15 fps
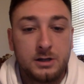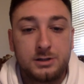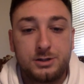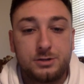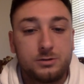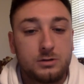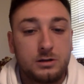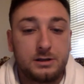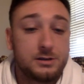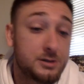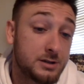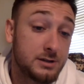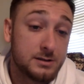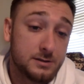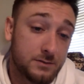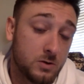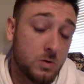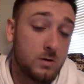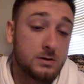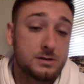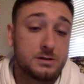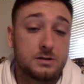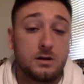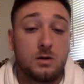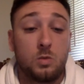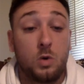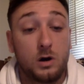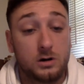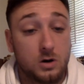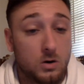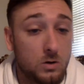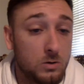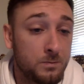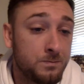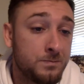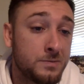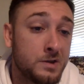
2 clean sheets, of course, 1 goal.